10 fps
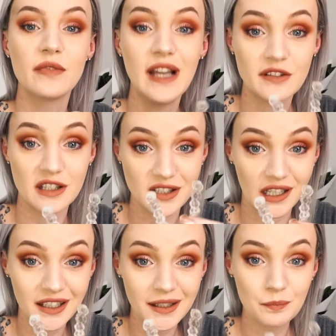You have to
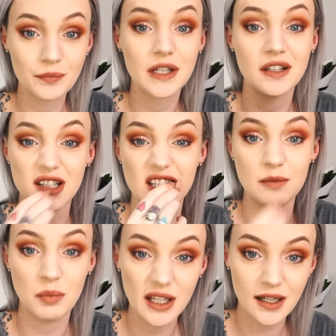suck it, because
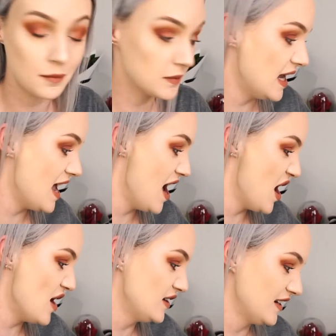spit comes
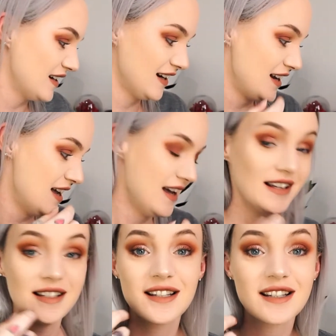out.
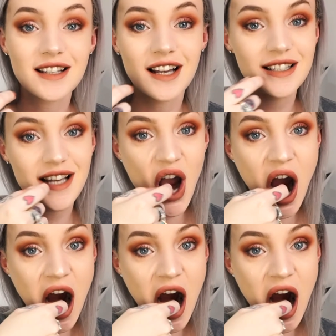It's disgusting.